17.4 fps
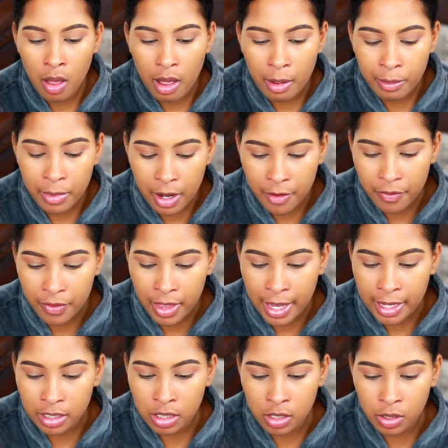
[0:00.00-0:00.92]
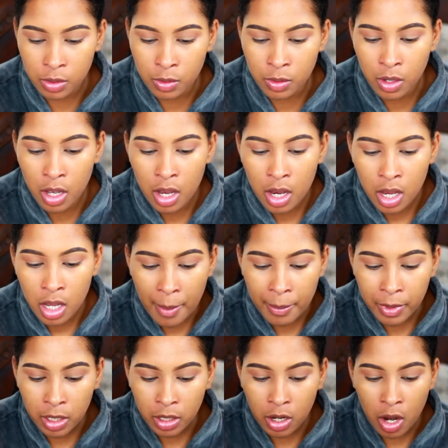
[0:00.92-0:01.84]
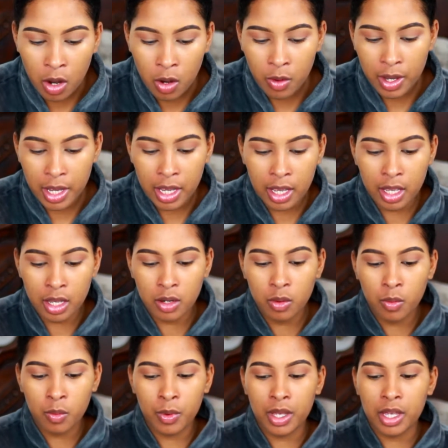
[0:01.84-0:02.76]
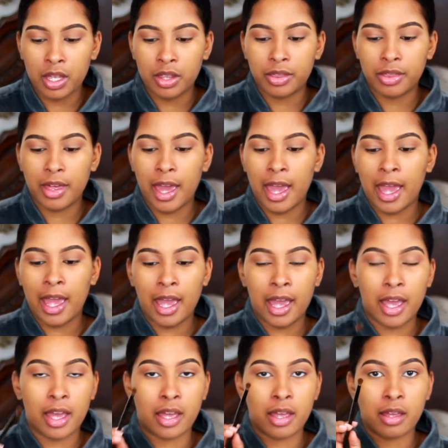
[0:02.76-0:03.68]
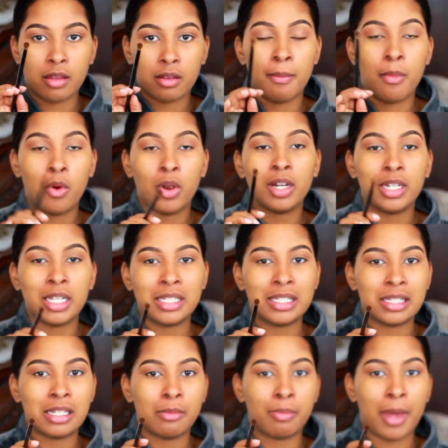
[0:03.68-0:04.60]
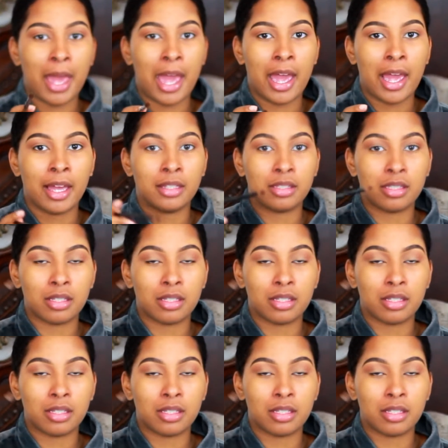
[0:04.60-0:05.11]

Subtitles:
I'm here for that too. I'm gonna go in with a more densely packed